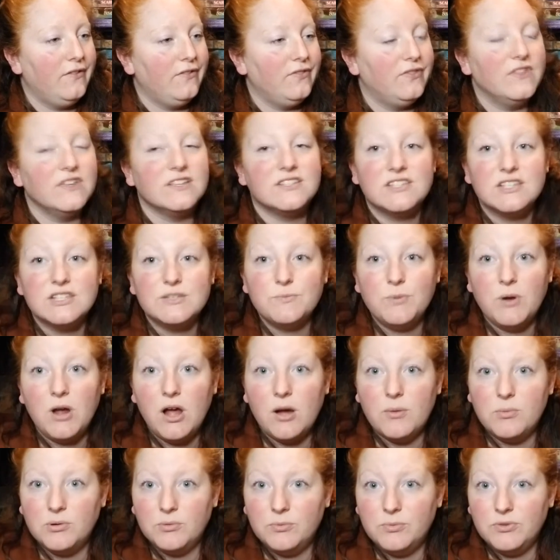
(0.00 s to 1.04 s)
This is
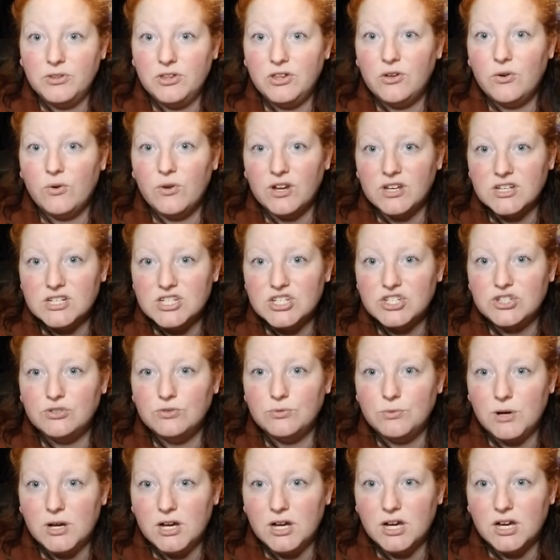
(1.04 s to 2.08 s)
probably going
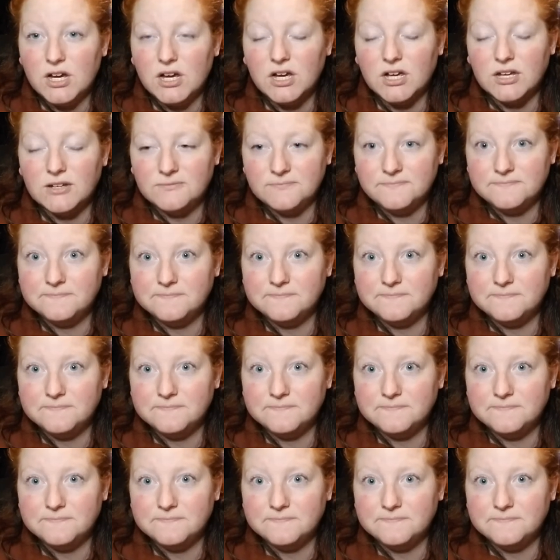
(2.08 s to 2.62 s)
to